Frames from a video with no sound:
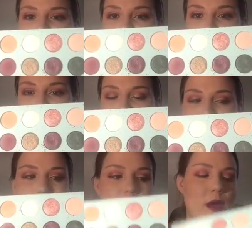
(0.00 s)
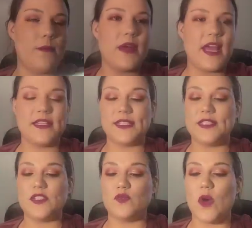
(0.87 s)
like a green, but as I
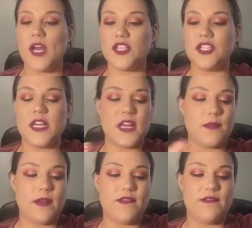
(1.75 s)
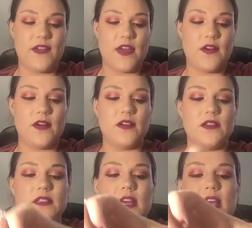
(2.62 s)
swatched it on my
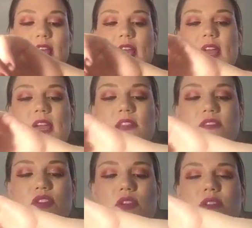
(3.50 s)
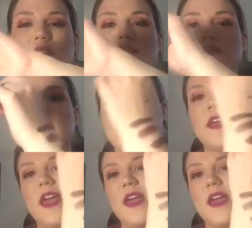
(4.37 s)
fingers, it turns into like